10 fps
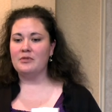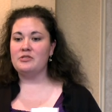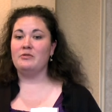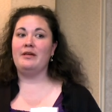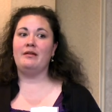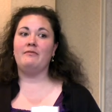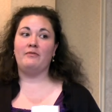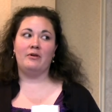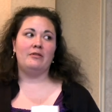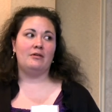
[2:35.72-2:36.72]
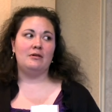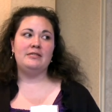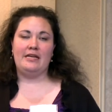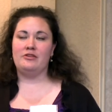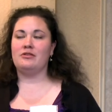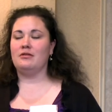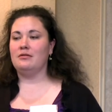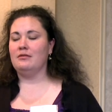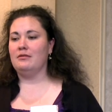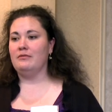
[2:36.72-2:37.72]
So then further danger
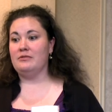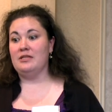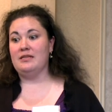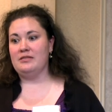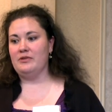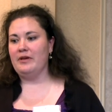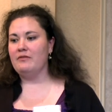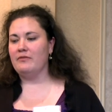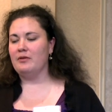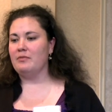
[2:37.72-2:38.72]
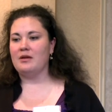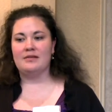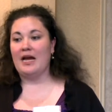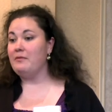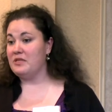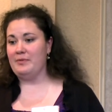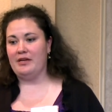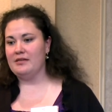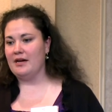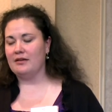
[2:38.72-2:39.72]
to this new infant because I was
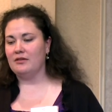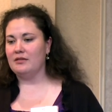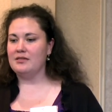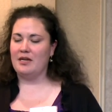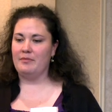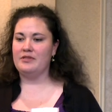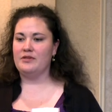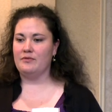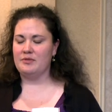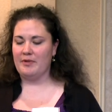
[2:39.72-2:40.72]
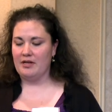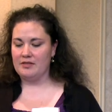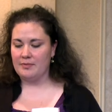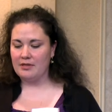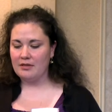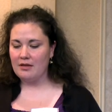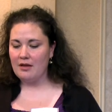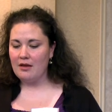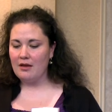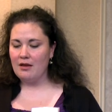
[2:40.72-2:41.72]
being attacked all the time and so was my husband.
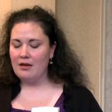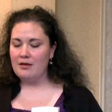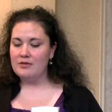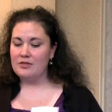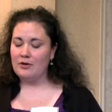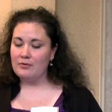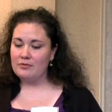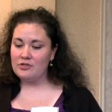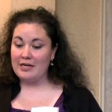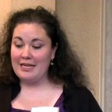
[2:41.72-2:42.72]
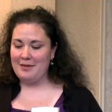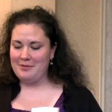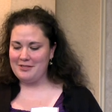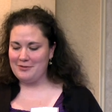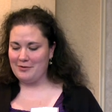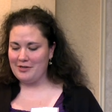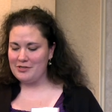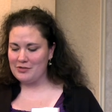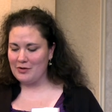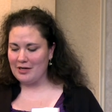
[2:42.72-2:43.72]
So trying to keep the story
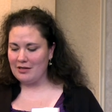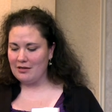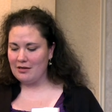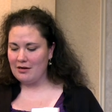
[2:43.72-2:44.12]
short,